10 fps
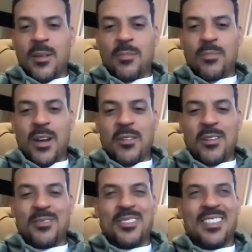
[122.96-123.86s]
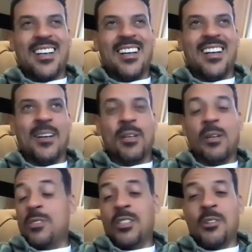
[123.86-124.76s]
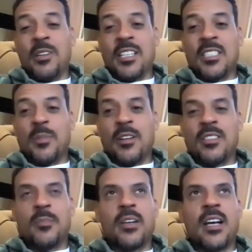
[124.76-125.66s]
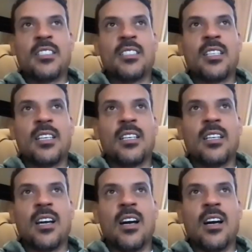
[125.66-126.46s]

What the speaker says: not proud of, but it was a learning experience. But I just think...